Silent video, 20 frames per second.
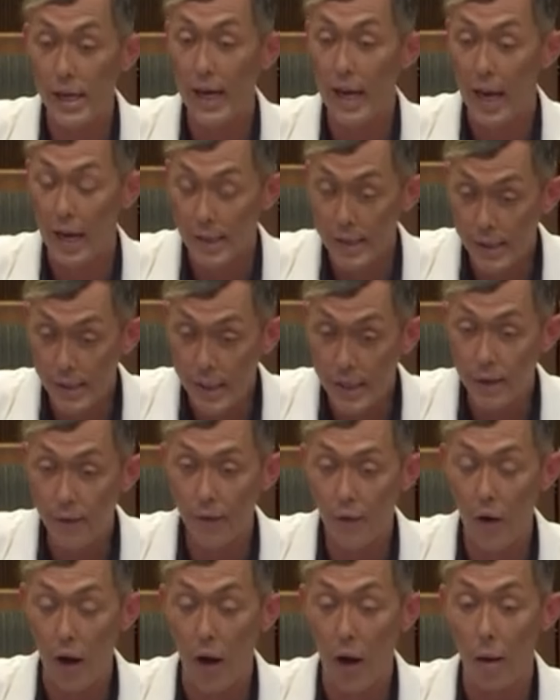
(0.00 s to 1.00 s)
Hesse
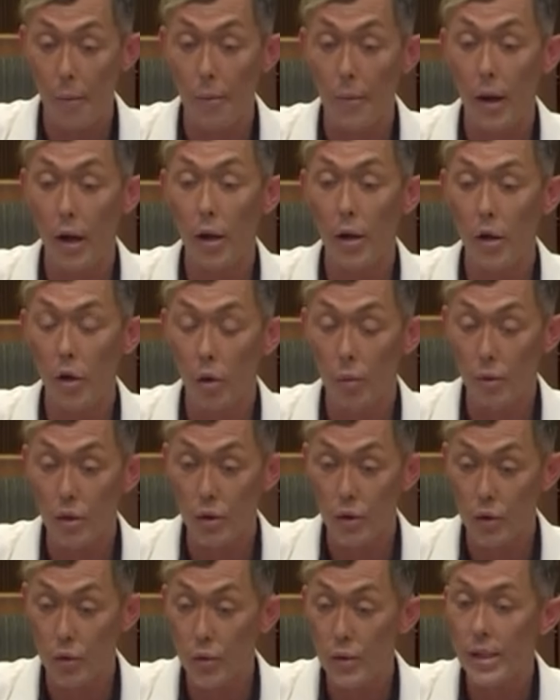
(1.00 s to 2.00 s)
from Global
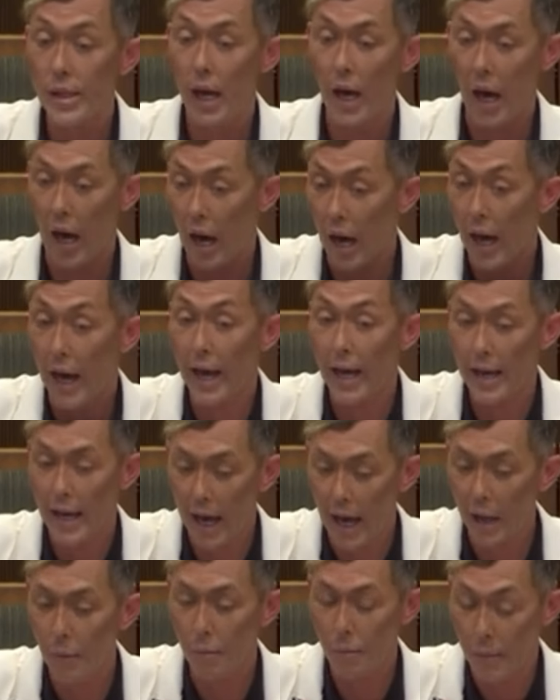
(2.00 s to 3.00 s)
News. I
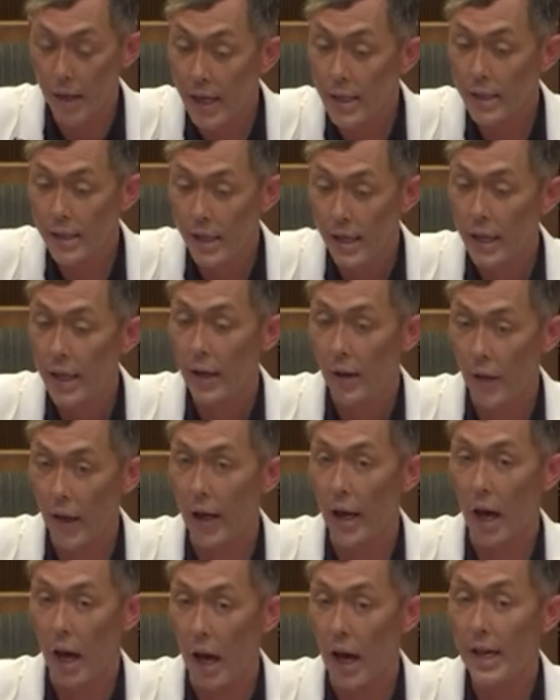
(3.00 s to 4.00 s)
admit
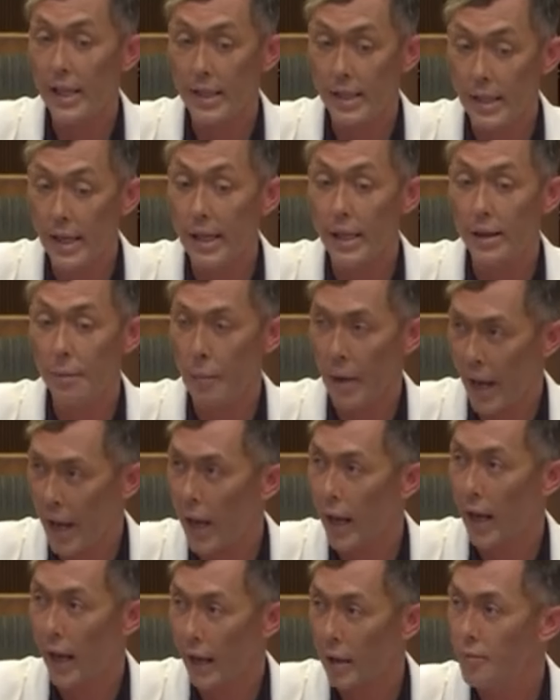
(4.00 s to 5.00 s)
that I did
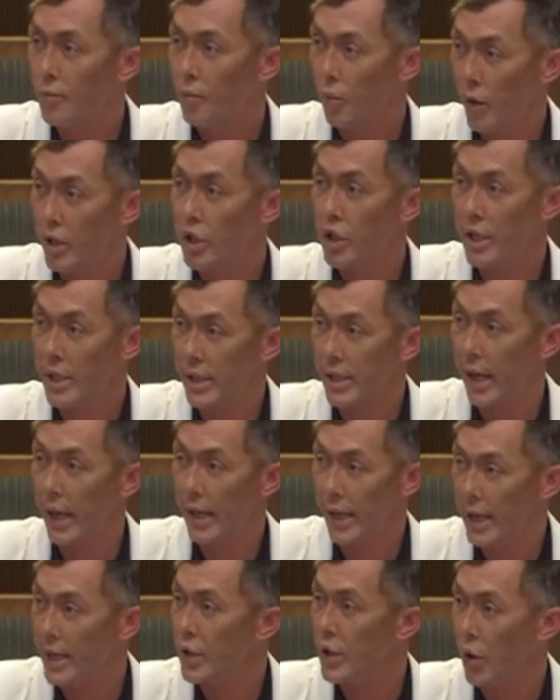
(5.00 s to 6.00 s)
panic when she
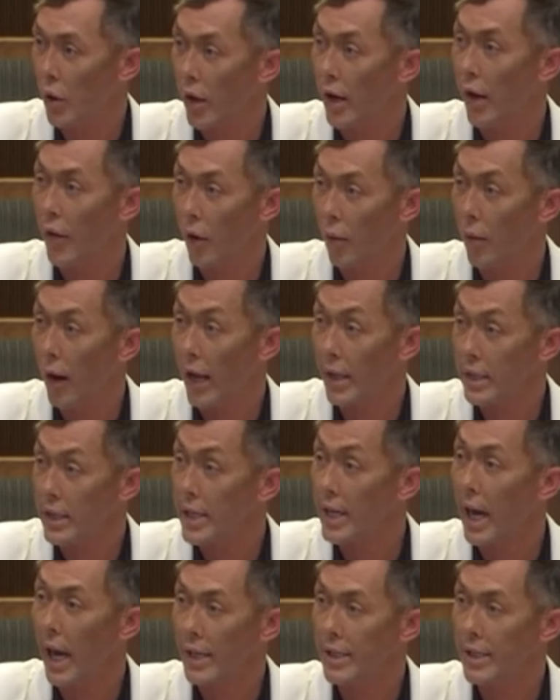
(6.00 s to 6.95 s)
said, is there another Randy?